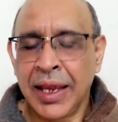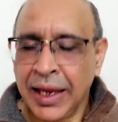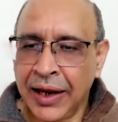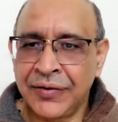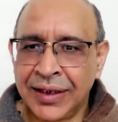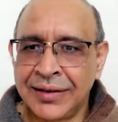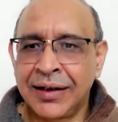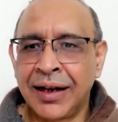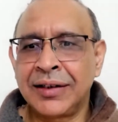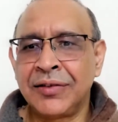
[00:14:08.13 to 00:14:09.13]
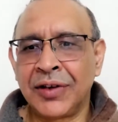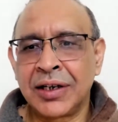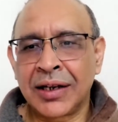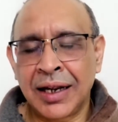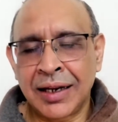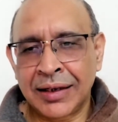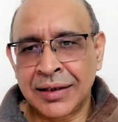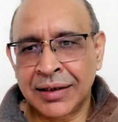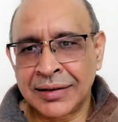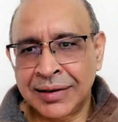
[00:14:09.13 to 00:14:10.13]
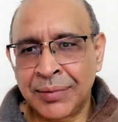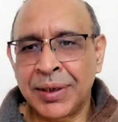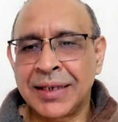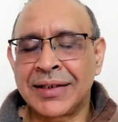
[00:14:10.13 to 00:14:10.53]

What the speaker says: If this doesn't work, the simplest